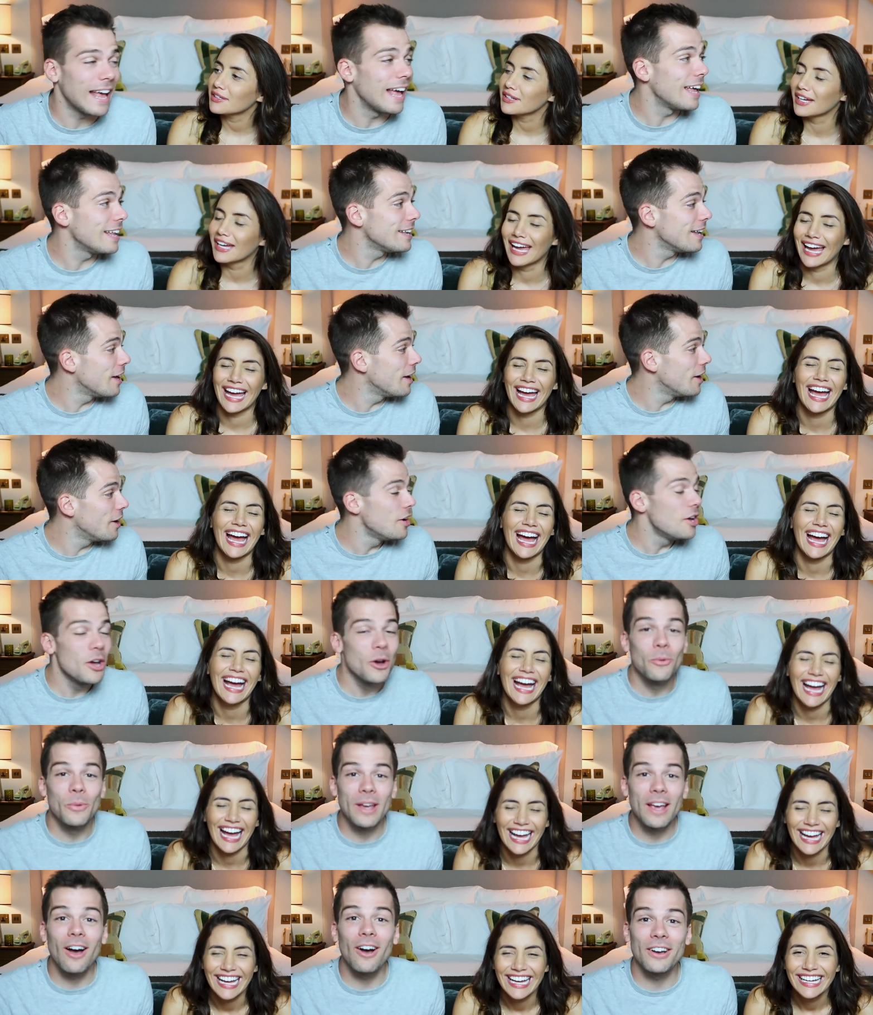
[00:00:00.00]
Speaker 1: And uh,
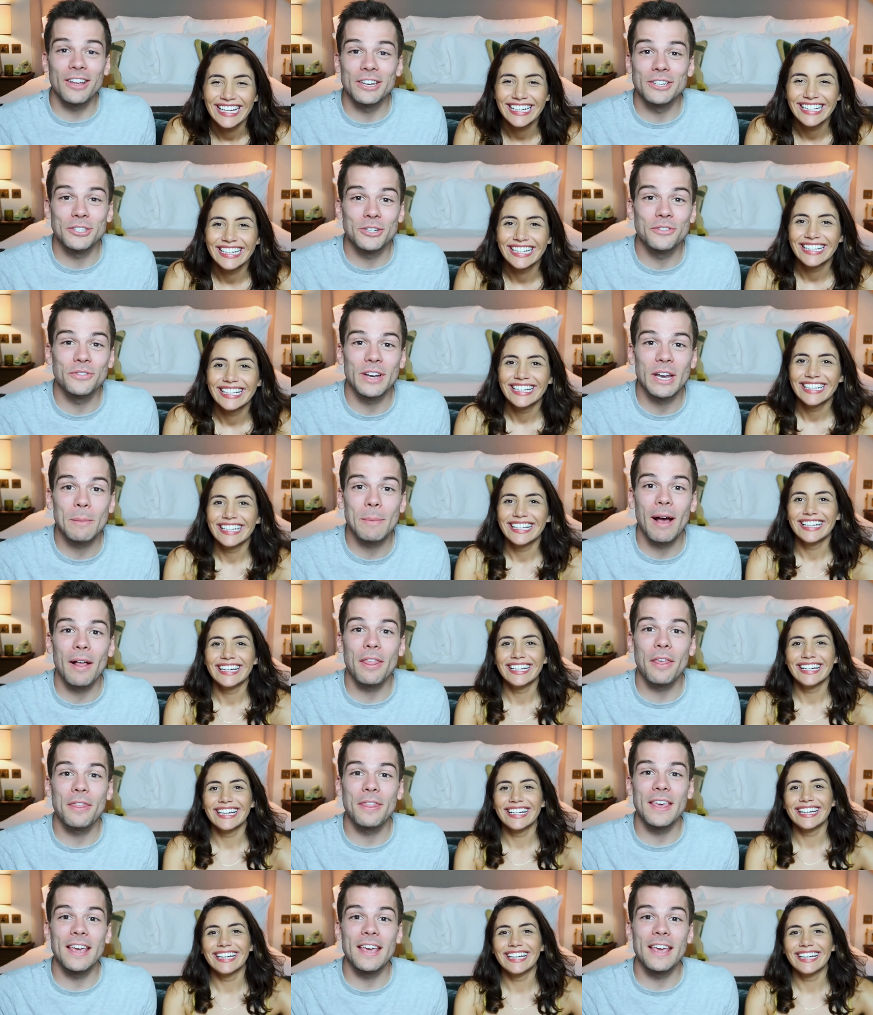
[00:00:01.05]
we are going to do a video about the